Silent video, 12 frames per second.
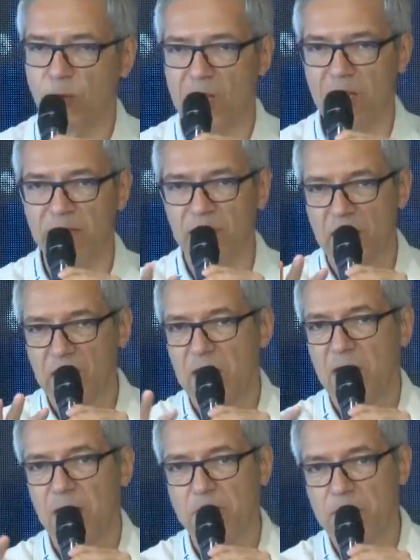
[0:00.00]
We have
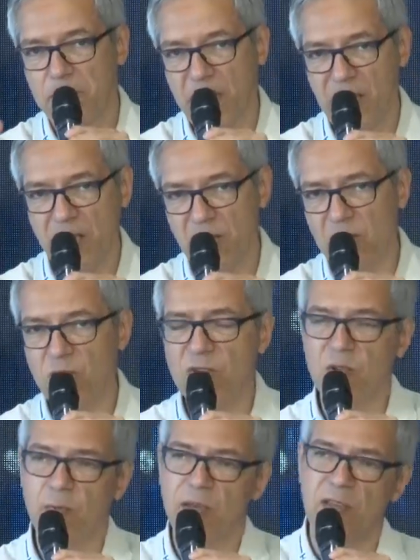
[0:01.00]
a paying
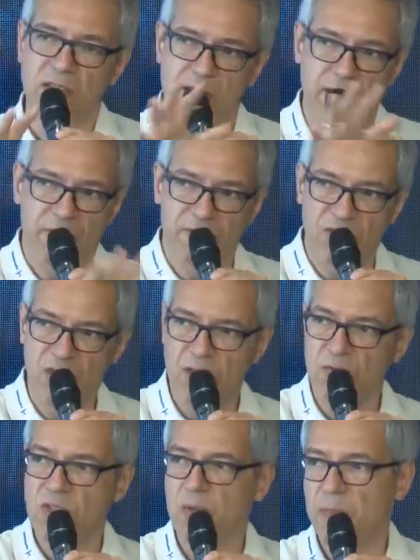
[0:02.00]
user base and the free
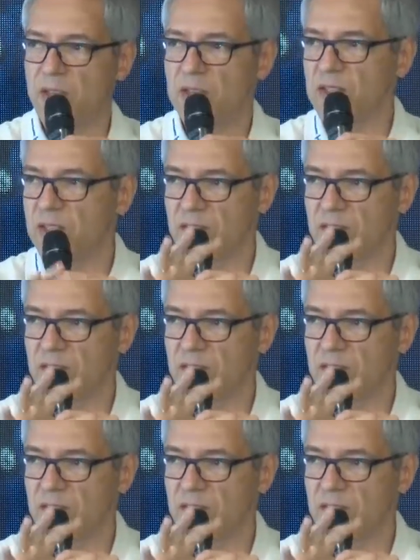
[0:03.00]
user base,